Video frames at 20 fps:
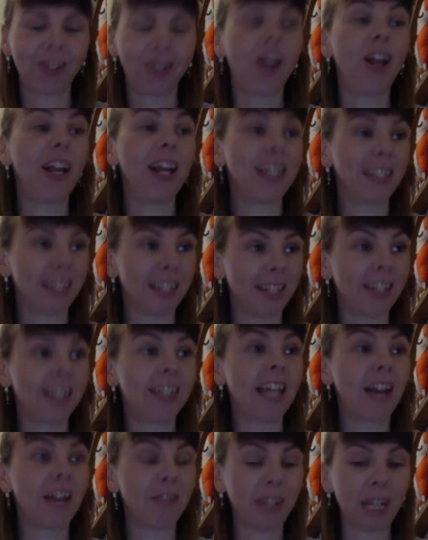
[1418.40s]
No, it's
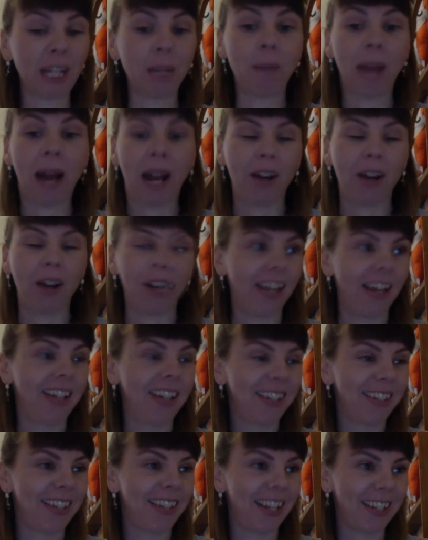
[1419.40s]
definitely a parody.
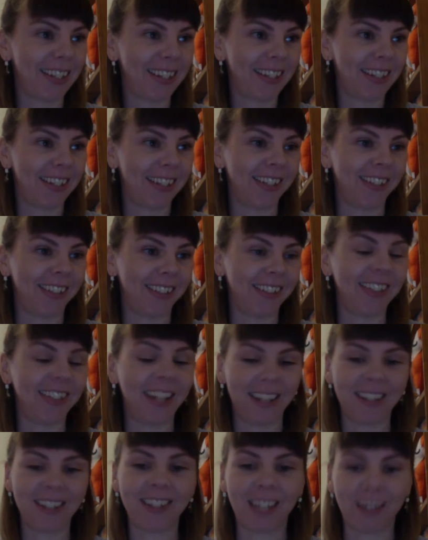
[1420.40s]
It's
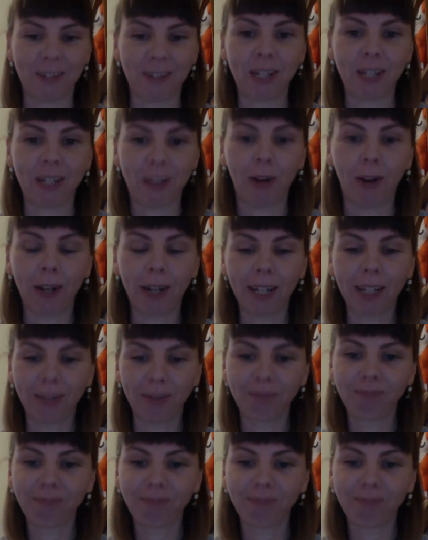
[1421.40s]
definitely a parody.